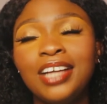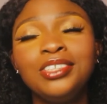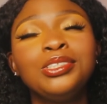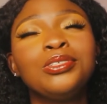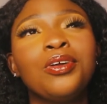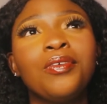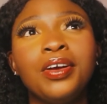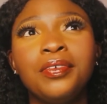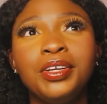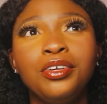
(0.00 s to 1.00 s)
I just love
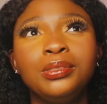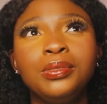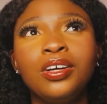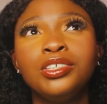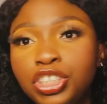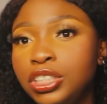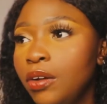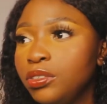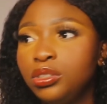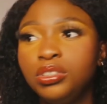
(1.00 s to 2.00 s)
her videos because she
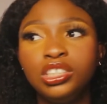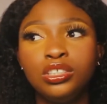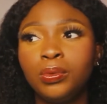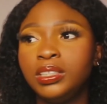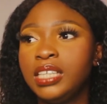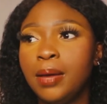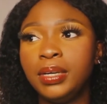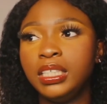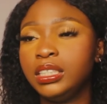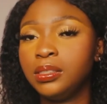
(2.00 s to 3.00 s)
tells you this is what's
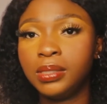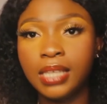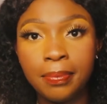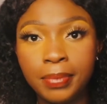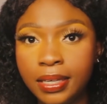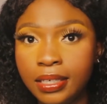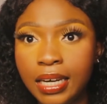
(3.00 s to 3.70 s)
happening, this is what's happening.